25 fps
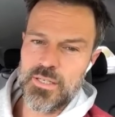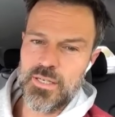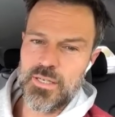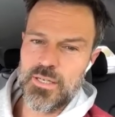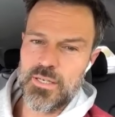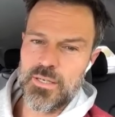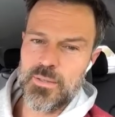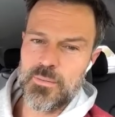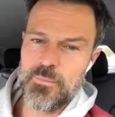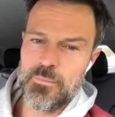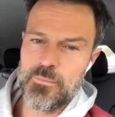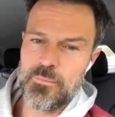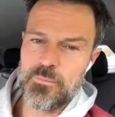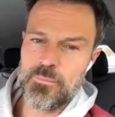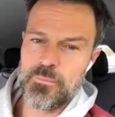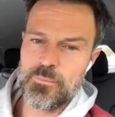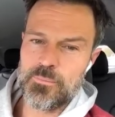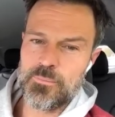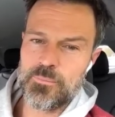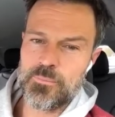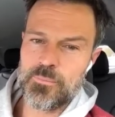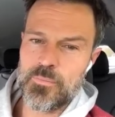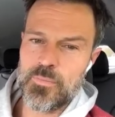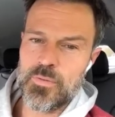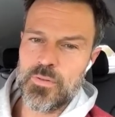Um,
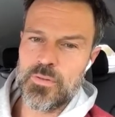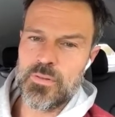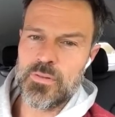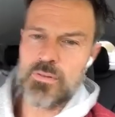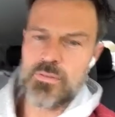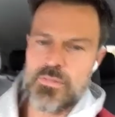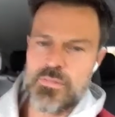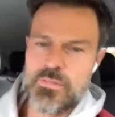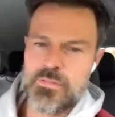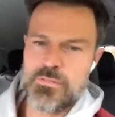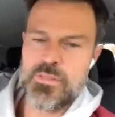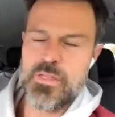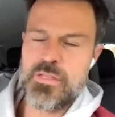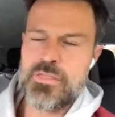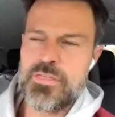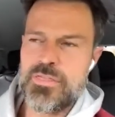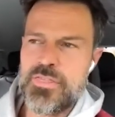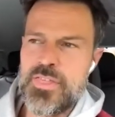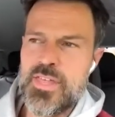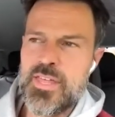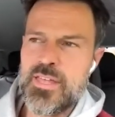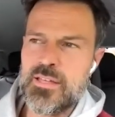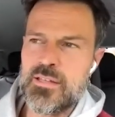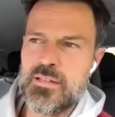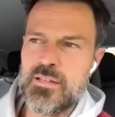the
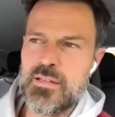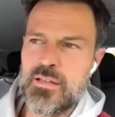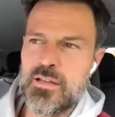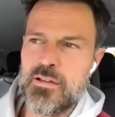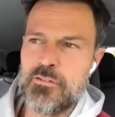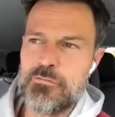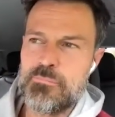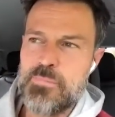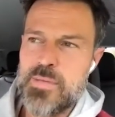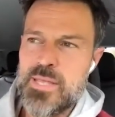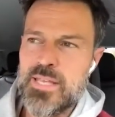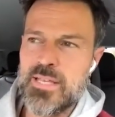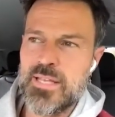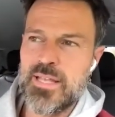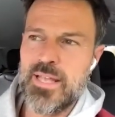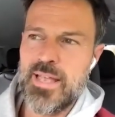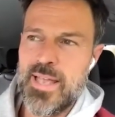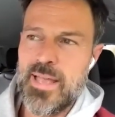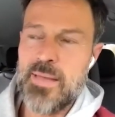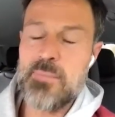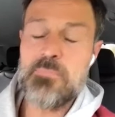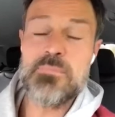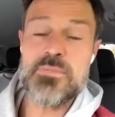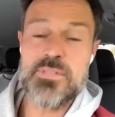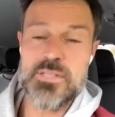thing of being
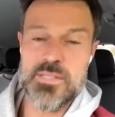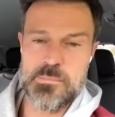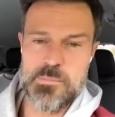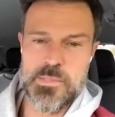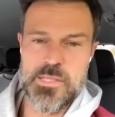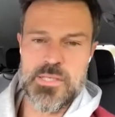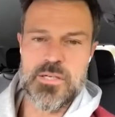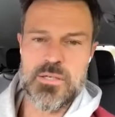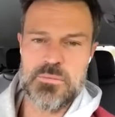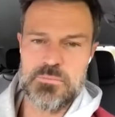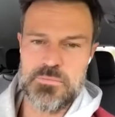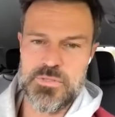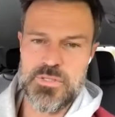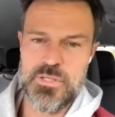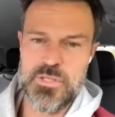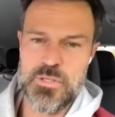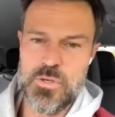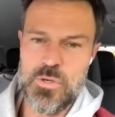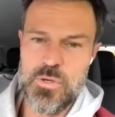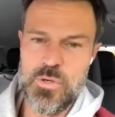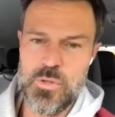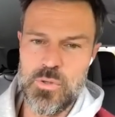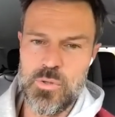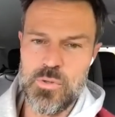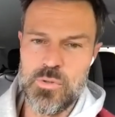empty becomes the
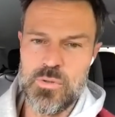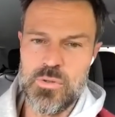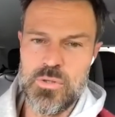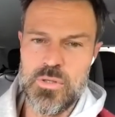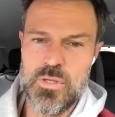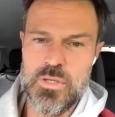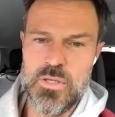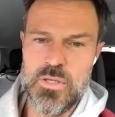goal.